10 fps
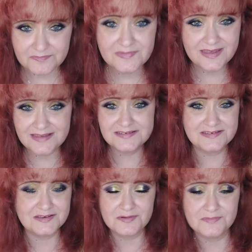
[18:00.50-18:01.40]
yeah,
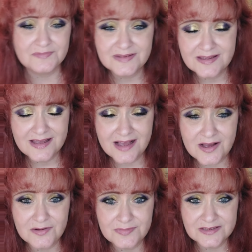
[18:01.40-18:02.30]
so
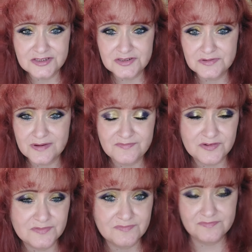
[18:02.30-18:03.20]
I hope that you, if
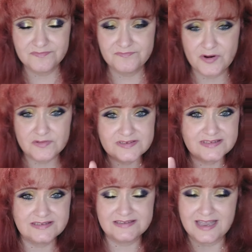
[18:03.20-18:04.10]
your
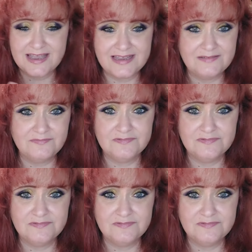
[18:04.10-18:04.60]
first day